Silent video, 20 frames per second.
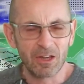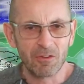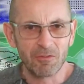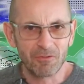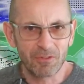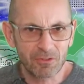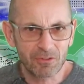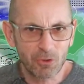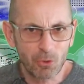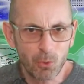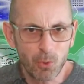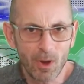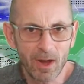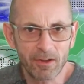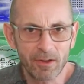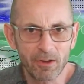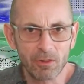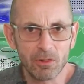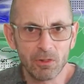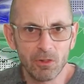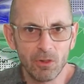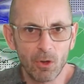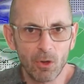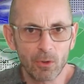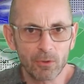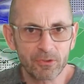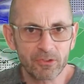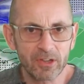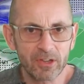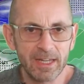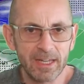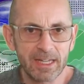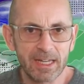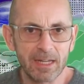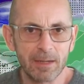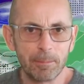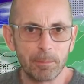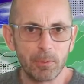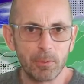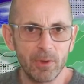there's quite a lot
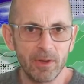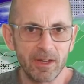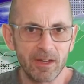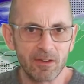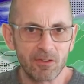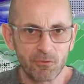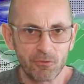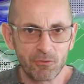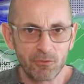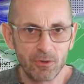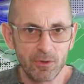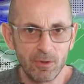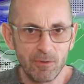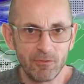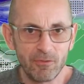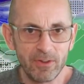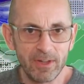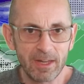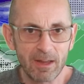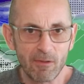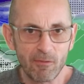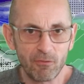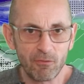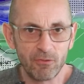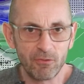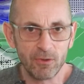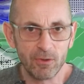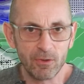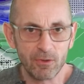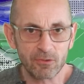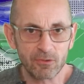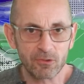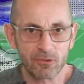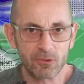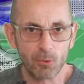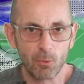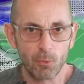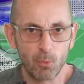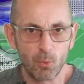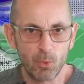taking place through the first
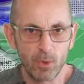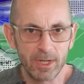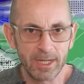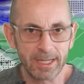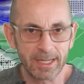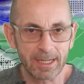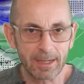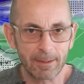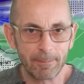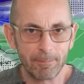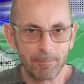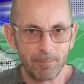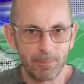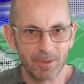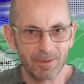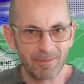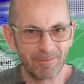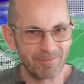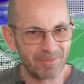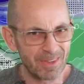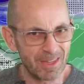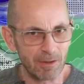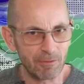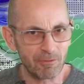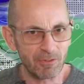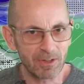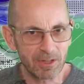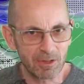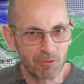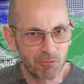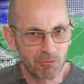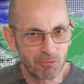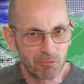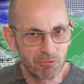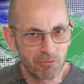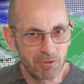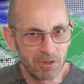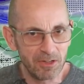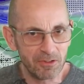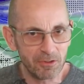week, but I think a
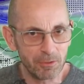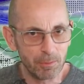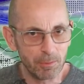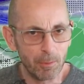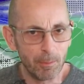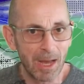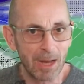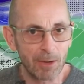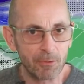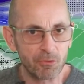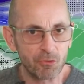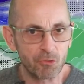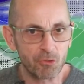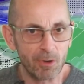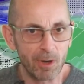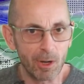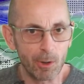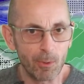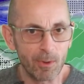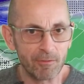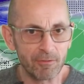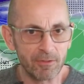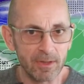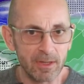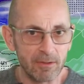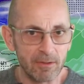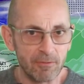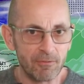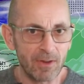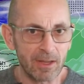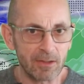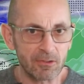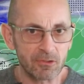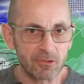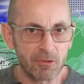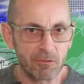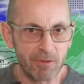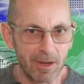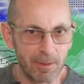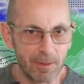reasonable amount of dry weather if that's
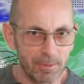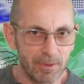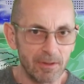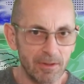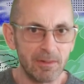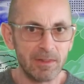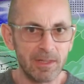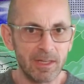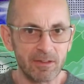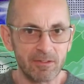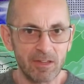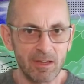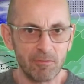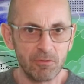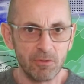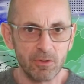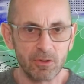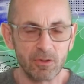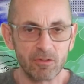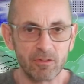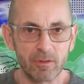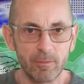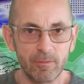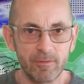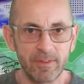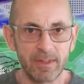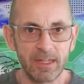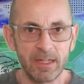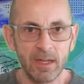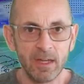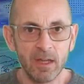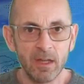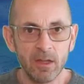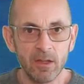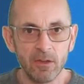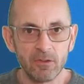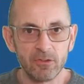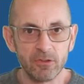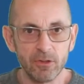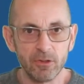correct. But let's have a look at some of the
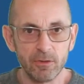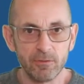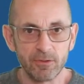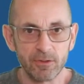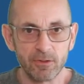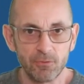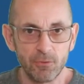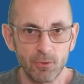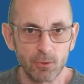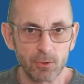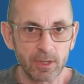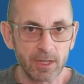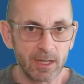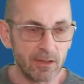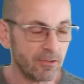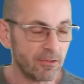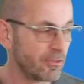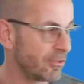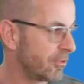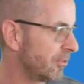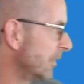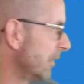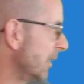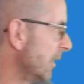surface forecasts.